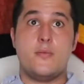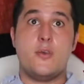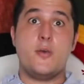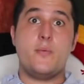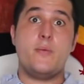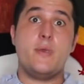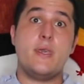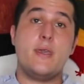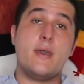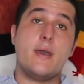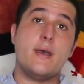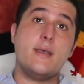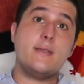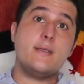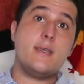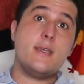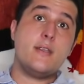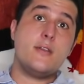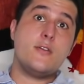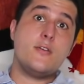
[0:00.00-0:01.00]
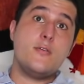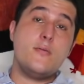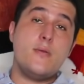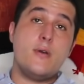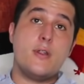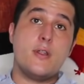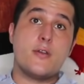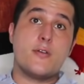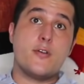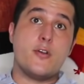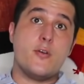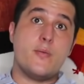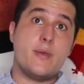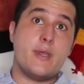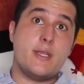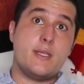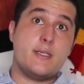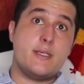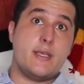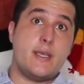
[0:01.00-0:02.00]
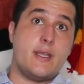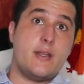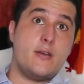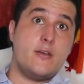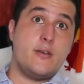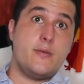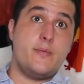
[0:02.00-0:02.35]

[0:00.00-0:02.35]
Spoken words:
But because I do want to grow my channel,